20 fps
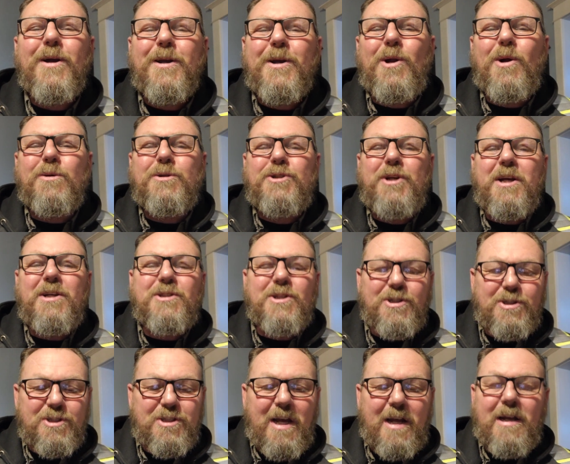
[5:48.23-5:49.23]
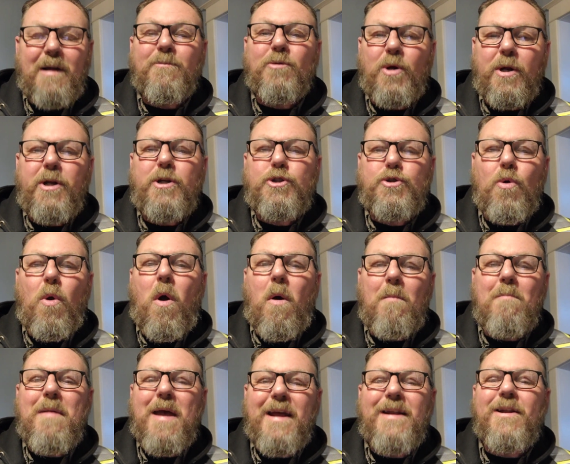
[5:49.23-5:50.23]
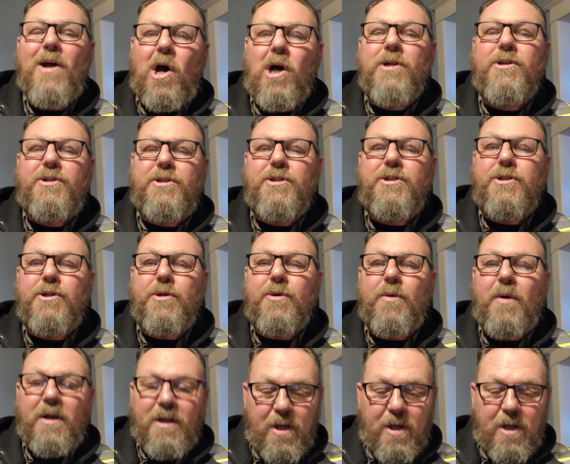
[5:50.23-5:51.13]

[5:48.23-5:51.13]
You know, Jesus said, I'm going to draw men unto you.